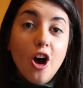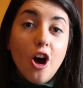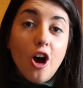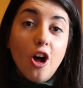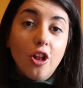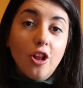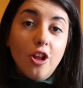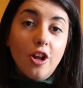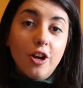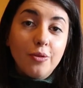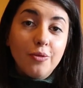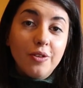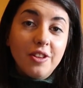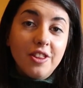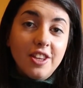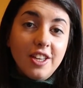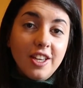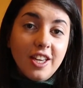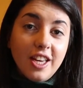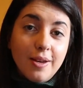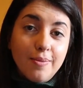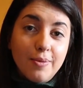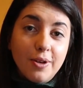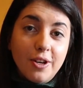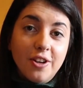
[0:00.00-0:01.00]
along with the
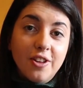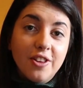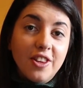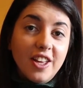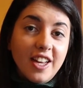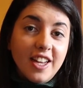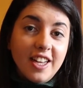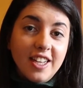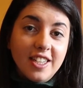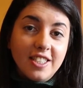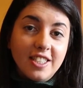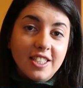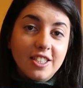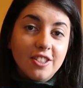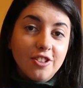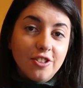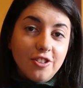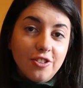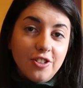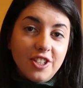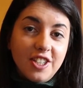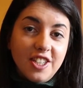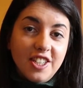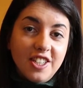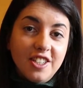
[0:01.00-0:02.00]
email that has
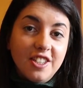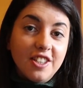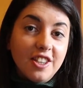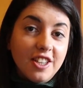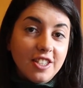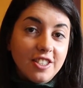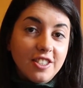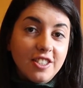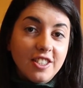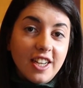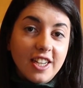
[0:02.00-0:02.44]
included this